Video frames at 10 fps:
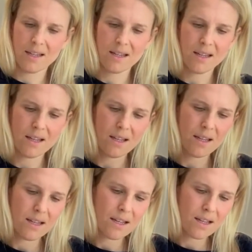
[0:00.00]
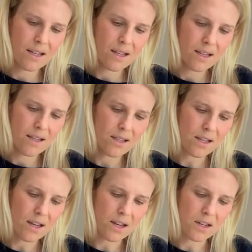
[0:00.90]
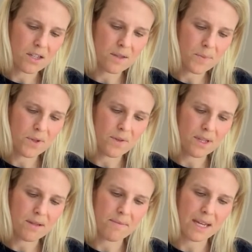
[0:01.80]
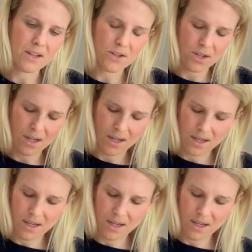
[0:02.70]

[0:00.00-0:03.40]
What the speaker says: So I'm going to spoon this mixture